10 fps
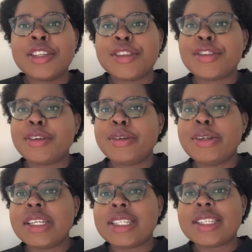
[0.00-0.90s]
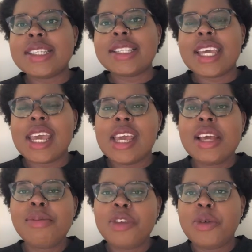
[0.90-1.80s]
So today
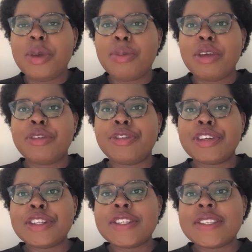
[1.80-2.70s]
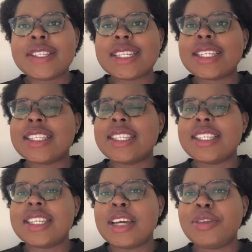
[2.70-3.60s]
I'm doing my first
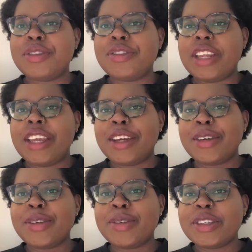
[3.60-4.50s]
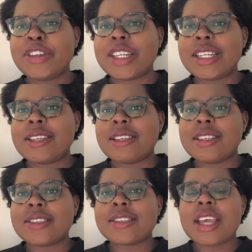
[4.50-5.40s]
sit down video, which
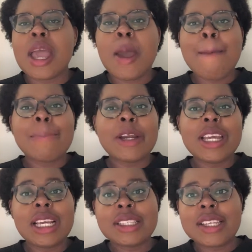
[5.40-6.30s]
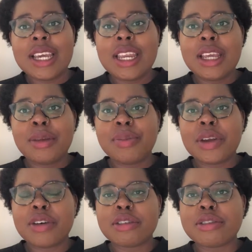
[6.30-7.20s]
is pretty exciting but
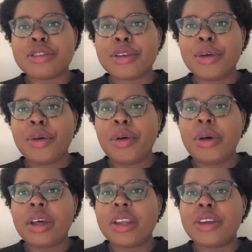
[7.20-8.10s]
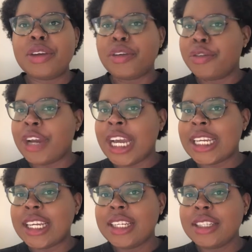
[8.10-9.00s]
also
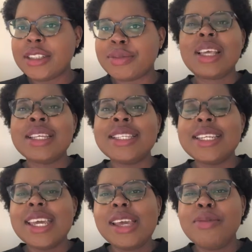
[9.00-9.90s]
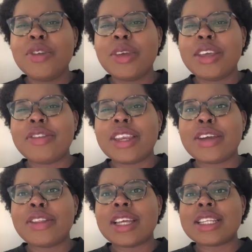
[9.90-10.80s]
nerve-wracking. Today I'm doing a
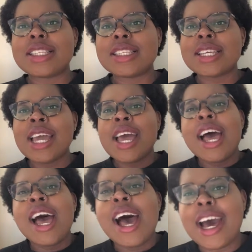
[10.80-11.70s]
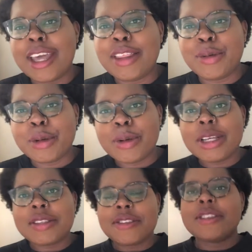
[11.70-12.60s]
video that's highly
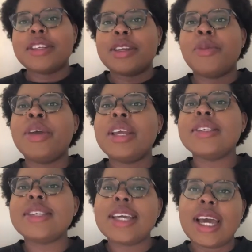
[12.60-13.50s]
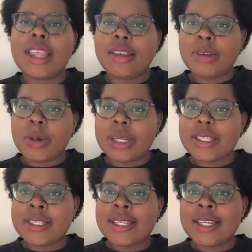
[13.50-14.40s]
requested. And when I say highly
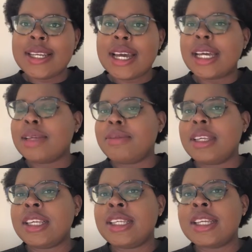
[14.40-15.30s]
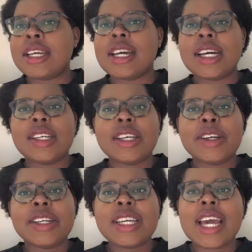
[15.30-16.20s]
requested, I mean Kyle
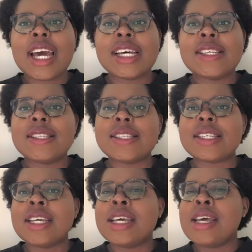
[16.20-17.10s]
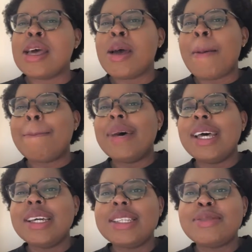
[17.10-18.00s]
Curry has
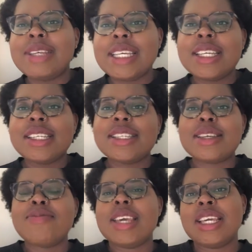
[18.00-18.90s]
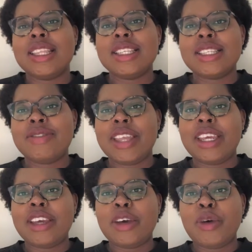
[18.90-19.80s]
bugged me to make this
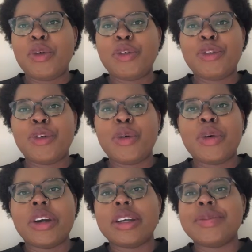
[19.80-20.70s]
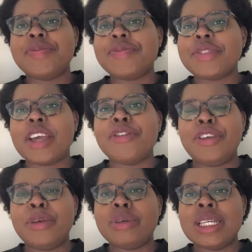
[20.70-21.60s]
video for a
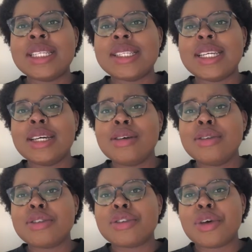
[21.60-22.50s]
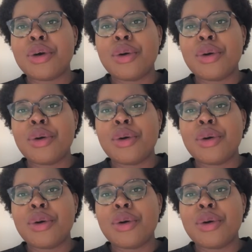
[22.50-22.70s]
few weeks now, so